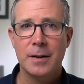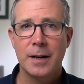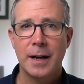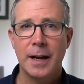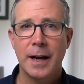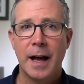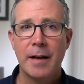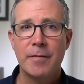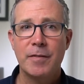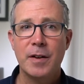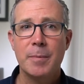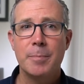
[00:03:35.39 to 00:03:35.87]
can
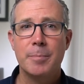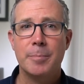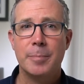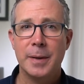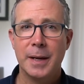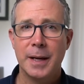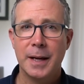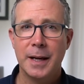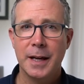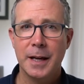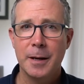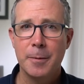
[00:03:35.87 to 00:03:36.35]
have a
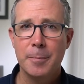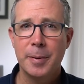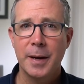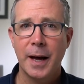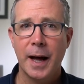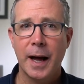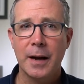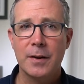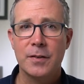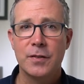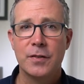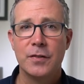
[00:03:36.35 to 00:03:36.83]
big
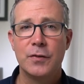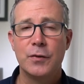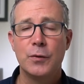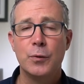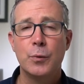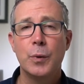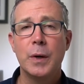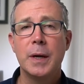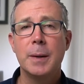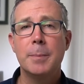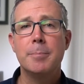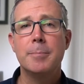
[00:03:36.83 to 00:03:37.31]
impact since
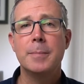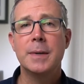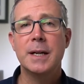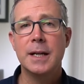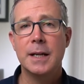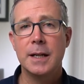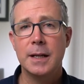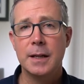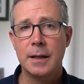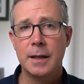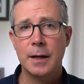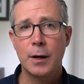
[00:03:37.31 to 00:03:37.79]
you
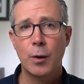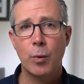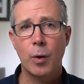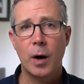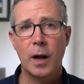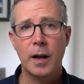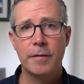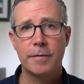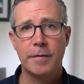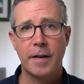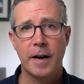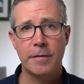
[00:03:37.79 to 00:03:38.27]
immediately
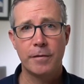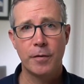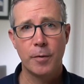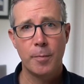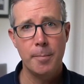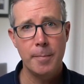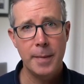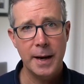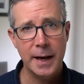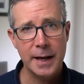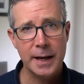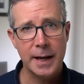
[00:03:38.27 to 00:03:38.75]
qualify for
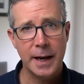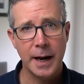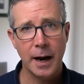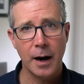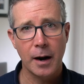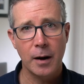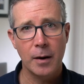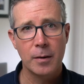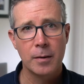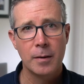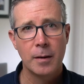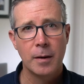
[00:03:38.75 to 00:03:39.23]

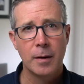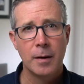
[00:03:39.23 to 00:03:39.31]
Medicare.